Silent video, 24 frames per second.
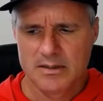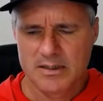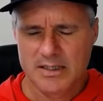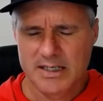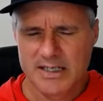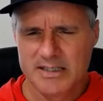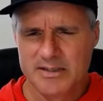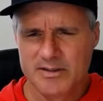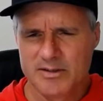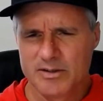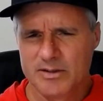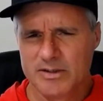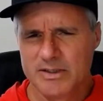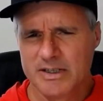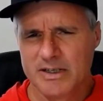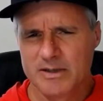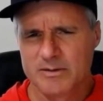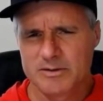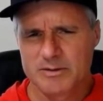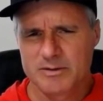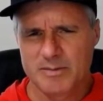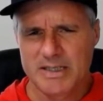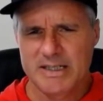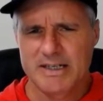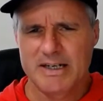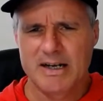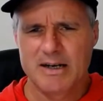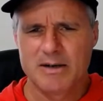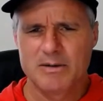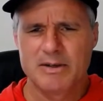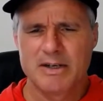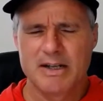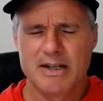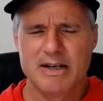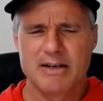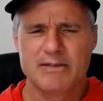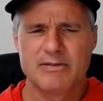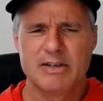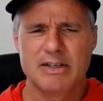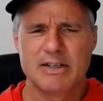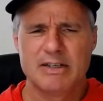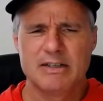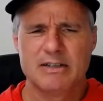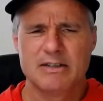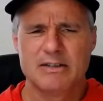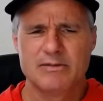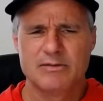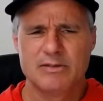9:30. I was about an hour and a half
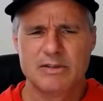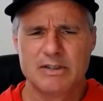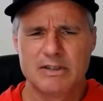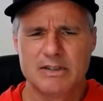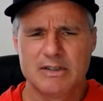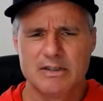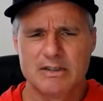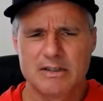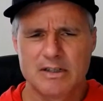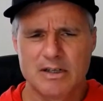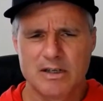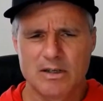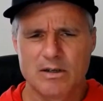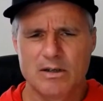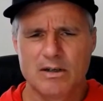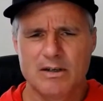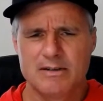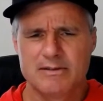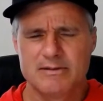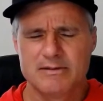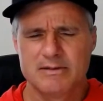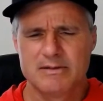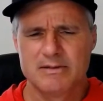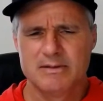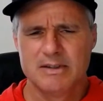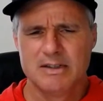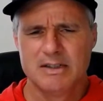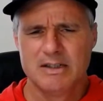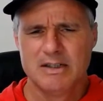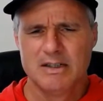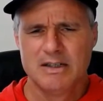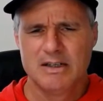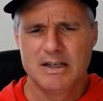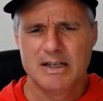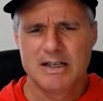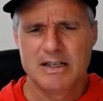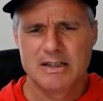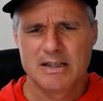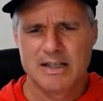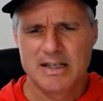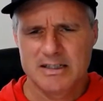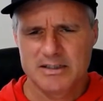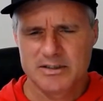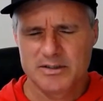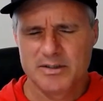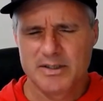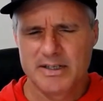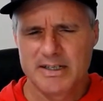ahead of the cutoff. And
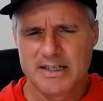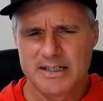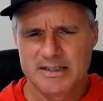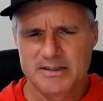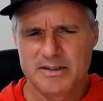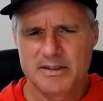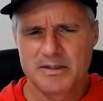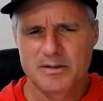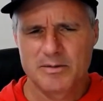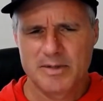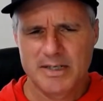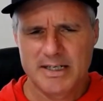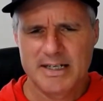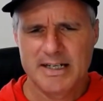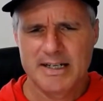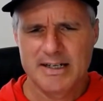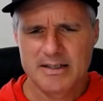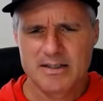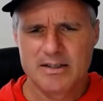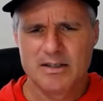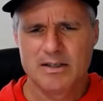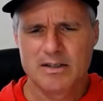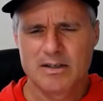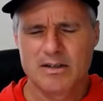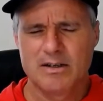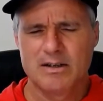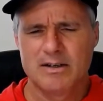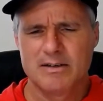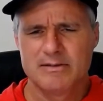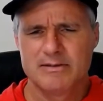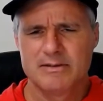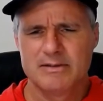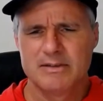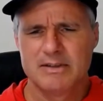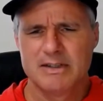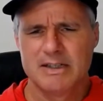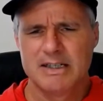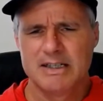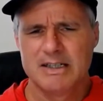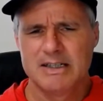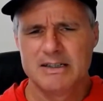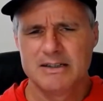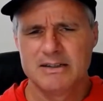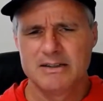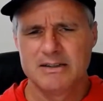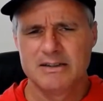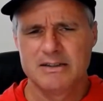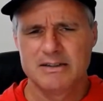last year I got there right at cutoff
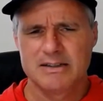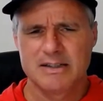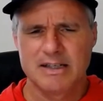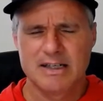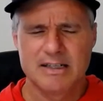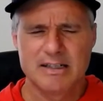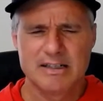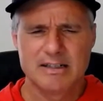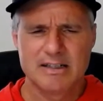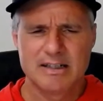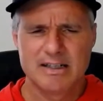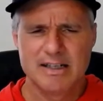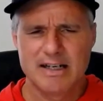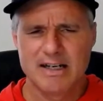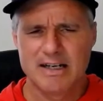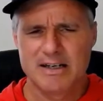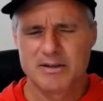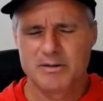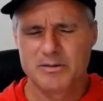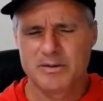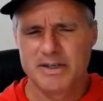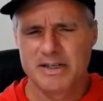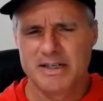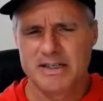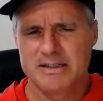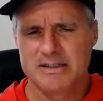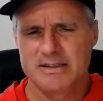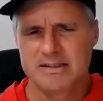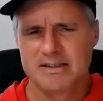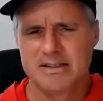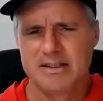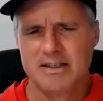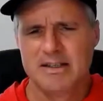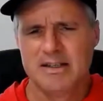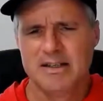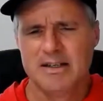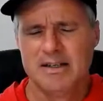and decided to get out of the race,